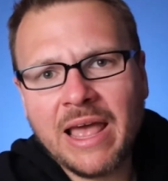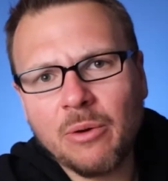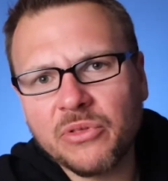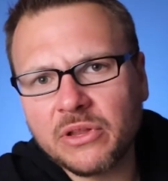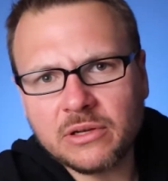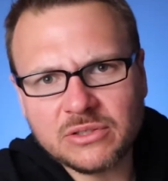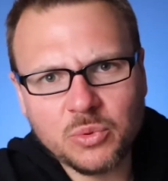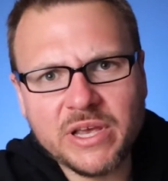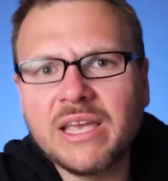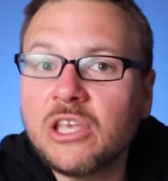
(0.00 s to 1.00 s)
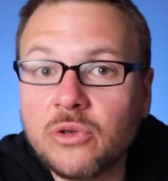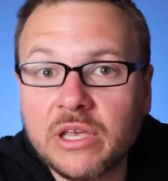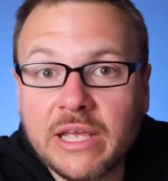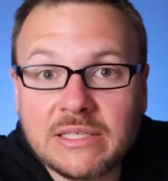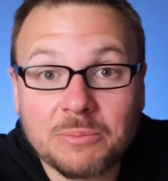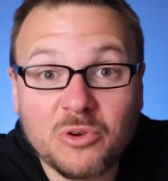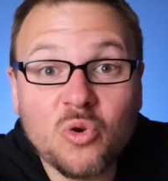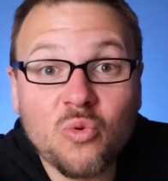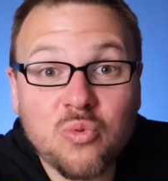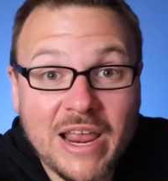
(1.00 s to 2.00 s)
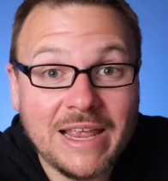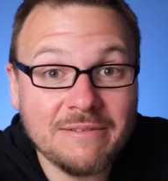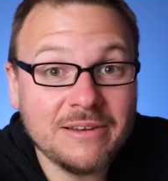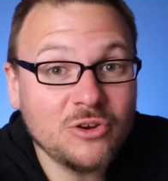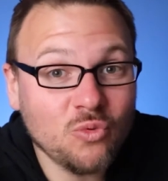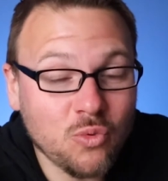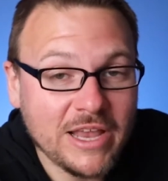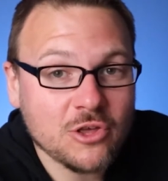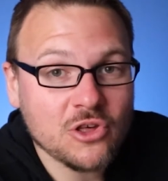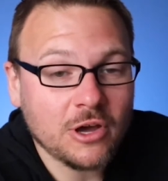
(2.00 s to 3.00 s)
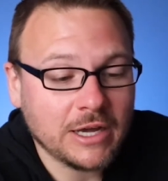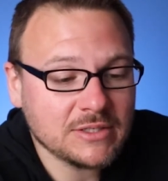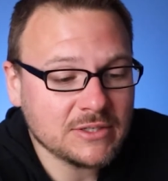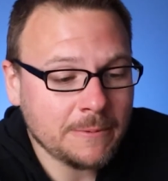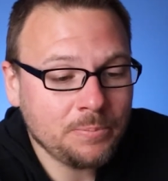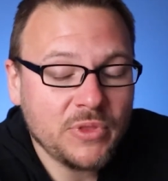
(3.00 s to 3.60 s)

And with a little tweaking, you can get some great shots.